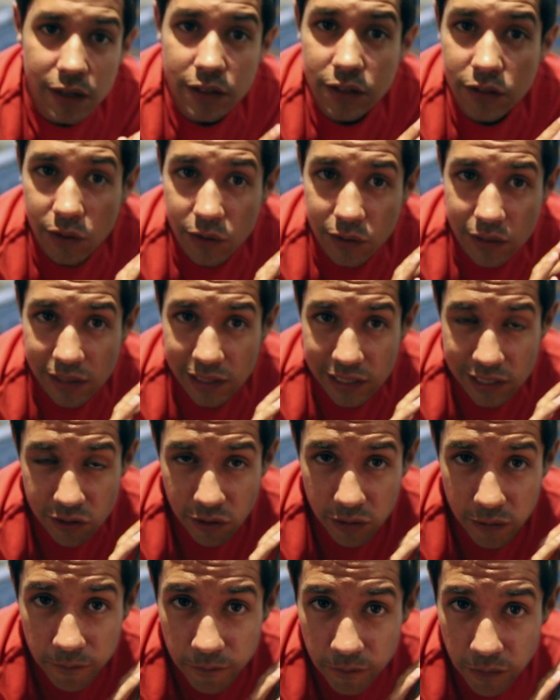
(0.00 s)
So
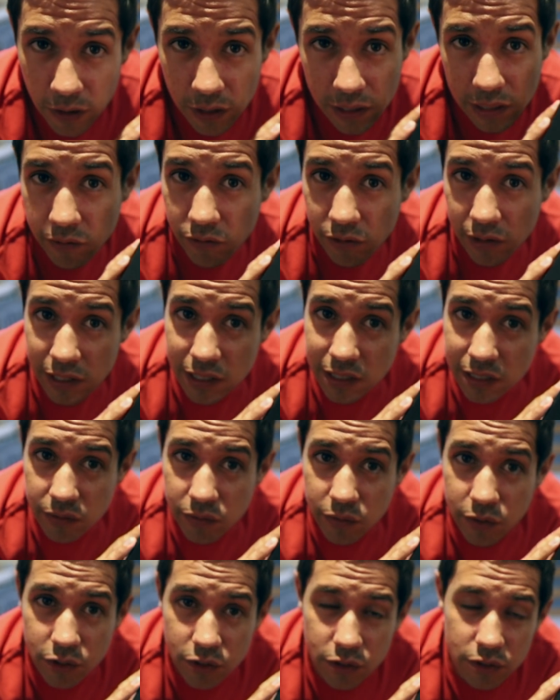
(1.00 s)
Celestron have finally released
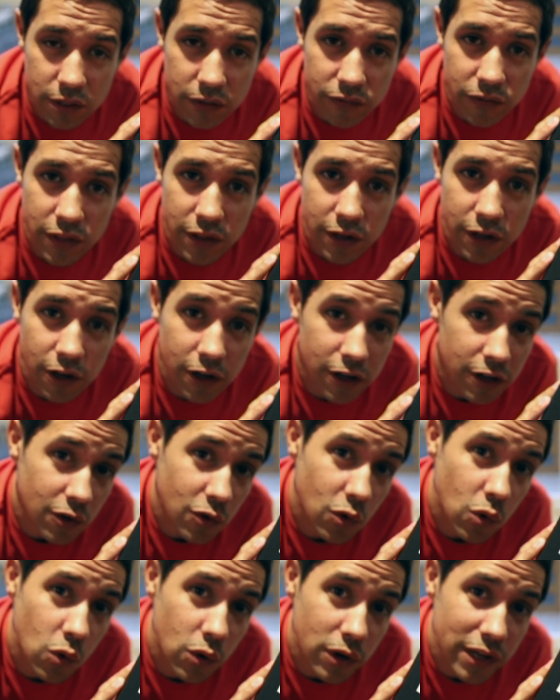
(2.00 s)
the reducer for the
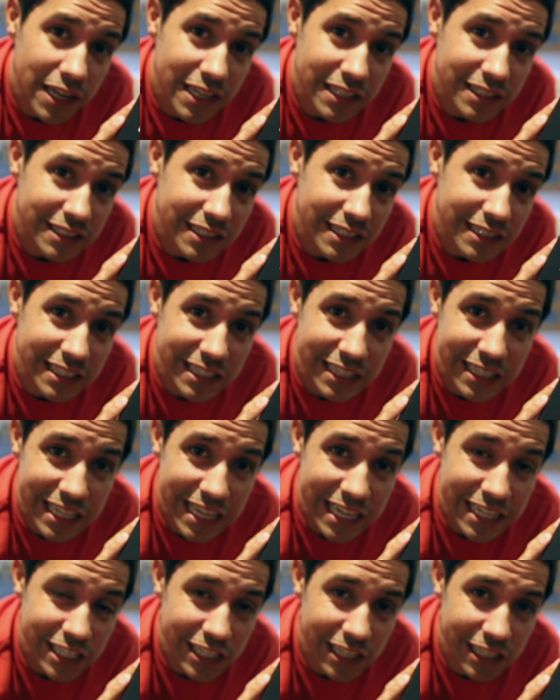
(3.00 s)
9.25 SCT
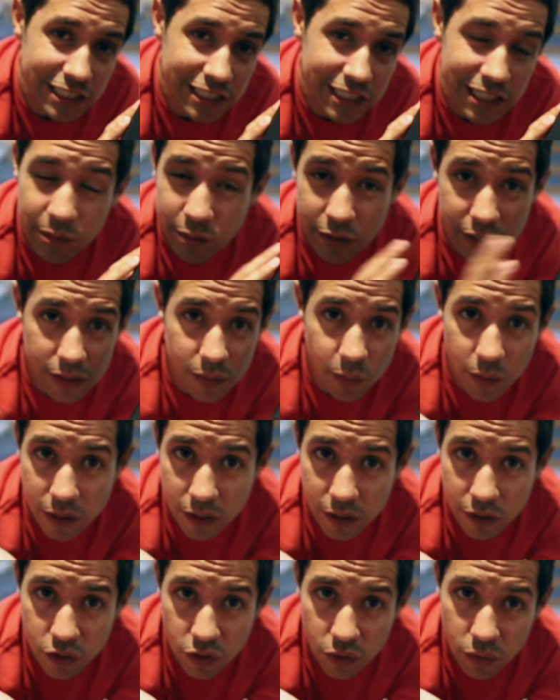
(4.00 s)
Edge HD, which is the one
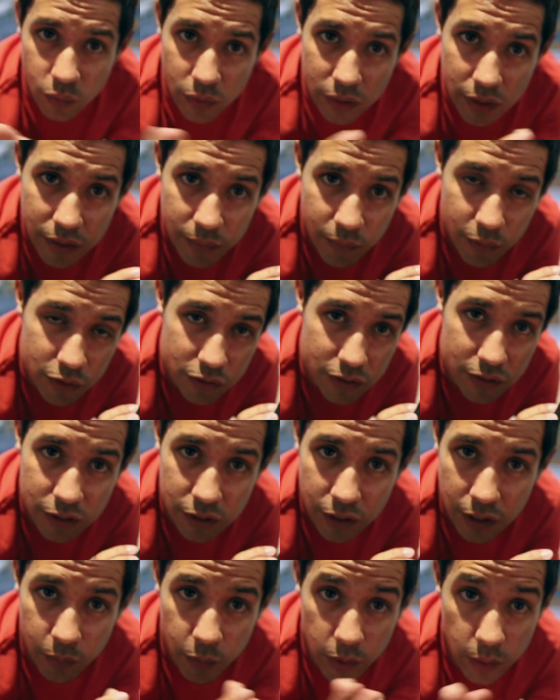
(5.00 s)
I shoot with most of
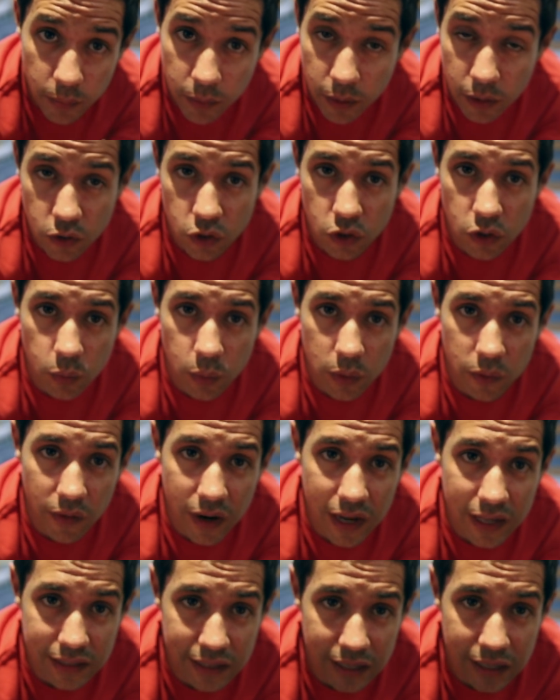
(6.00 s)
the time when I'm not shooting with
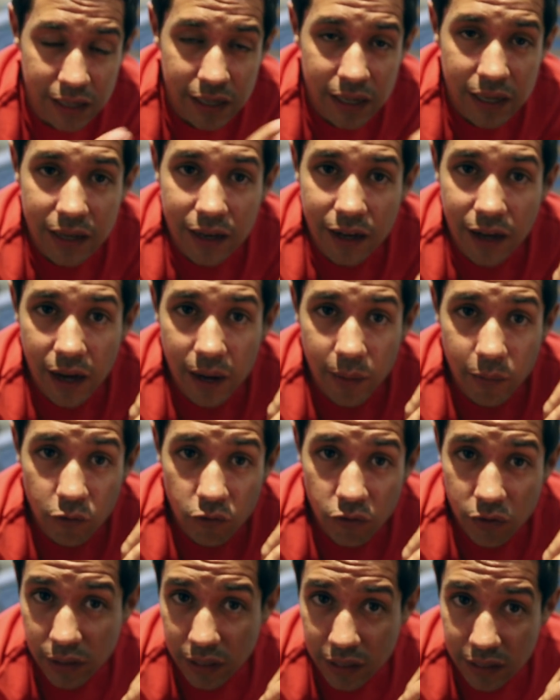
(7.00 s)
RASA.
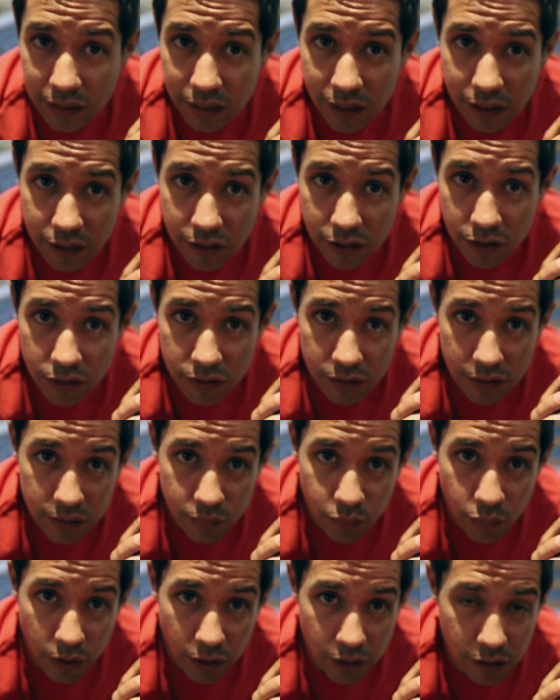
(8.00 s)
I'm really excited to use this
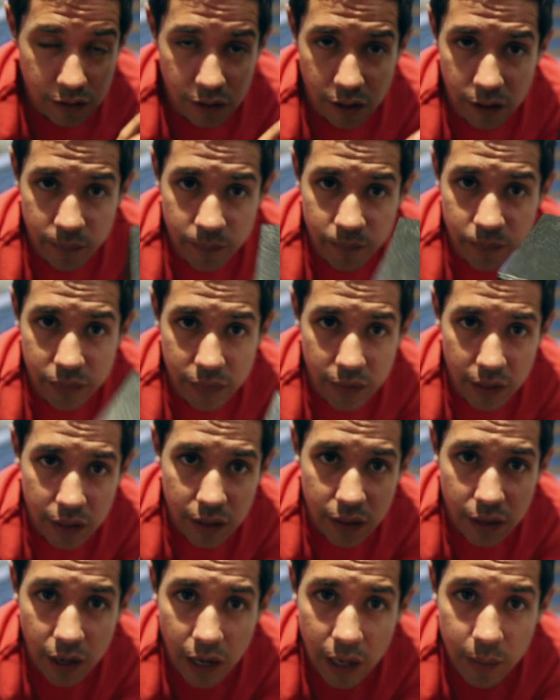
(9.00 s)
product. So
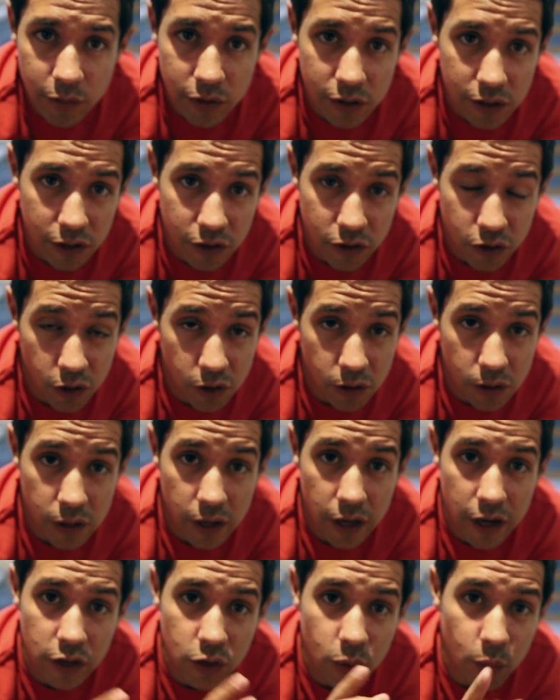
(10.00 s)
I'm Dylan O'Donnell
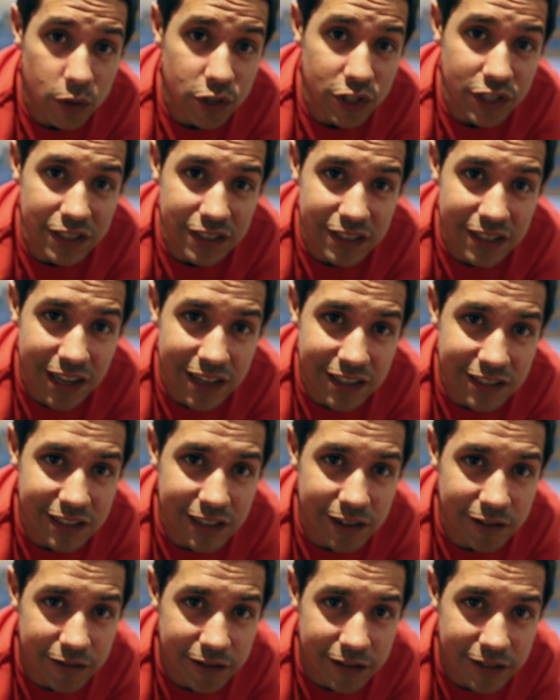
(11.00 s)
and you're watching Star
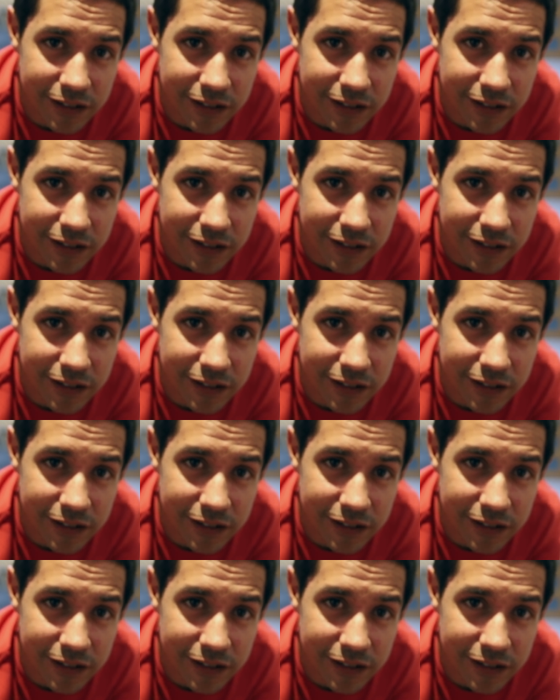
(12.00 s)
Stuff.